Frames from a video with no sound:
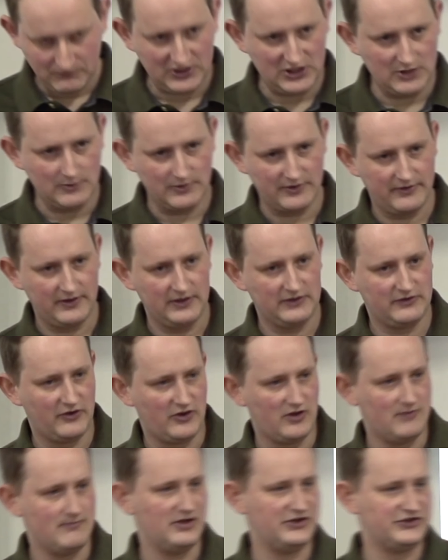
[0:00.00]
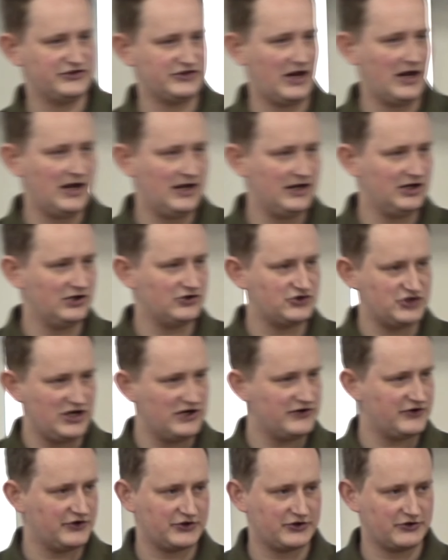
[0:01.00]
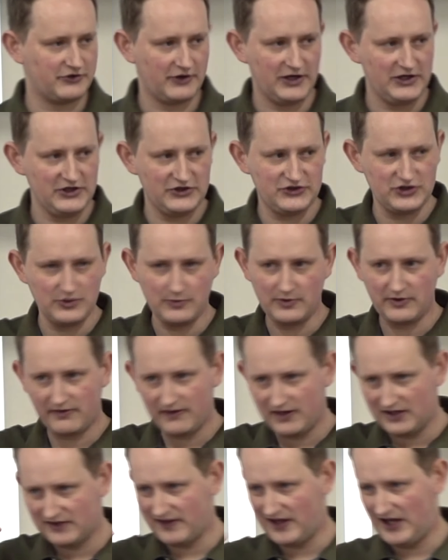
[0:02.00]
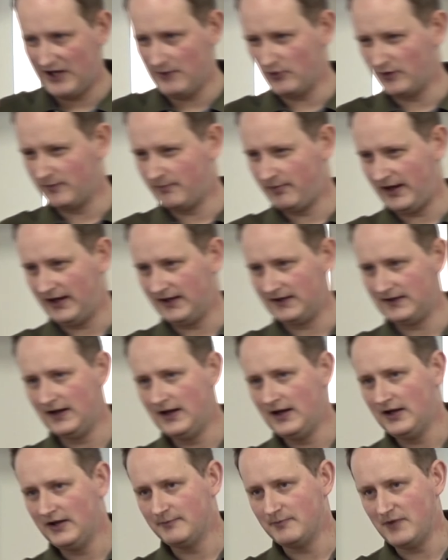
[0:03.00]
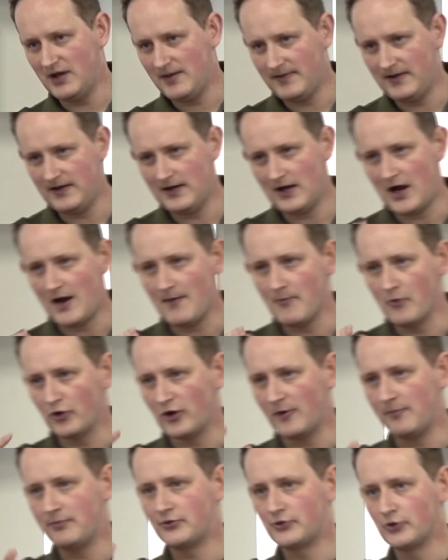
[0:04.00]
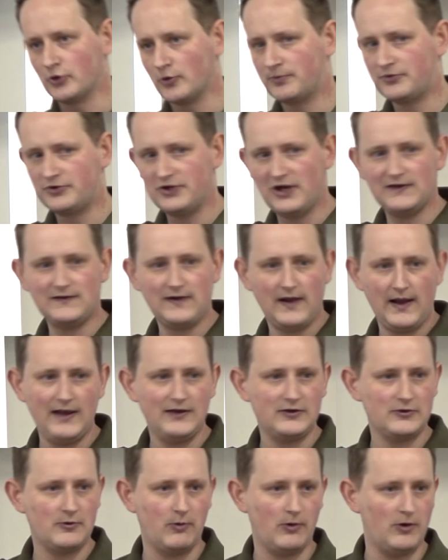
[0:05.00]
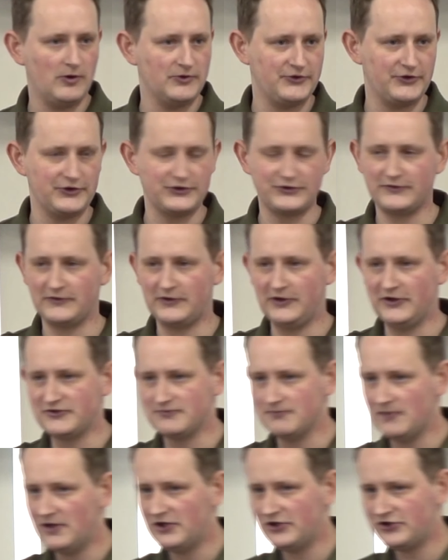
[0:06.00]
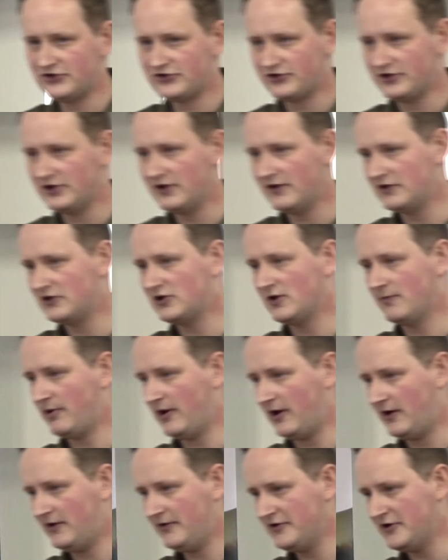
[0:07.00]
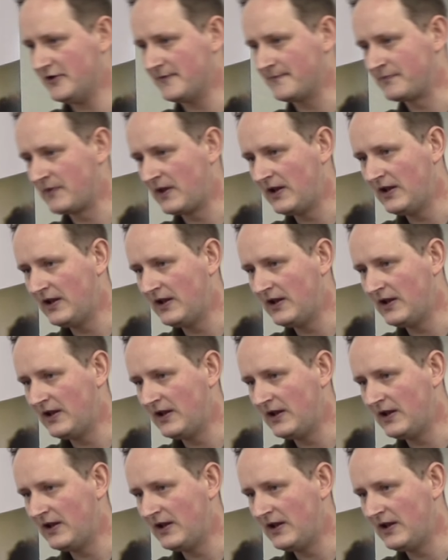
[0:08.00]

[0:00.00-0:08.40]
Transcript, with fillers: You would think that the Messiah, Jesus Christ, you would think that he would pick maybe a more appropriate headquarters for his ministry than Capernaum.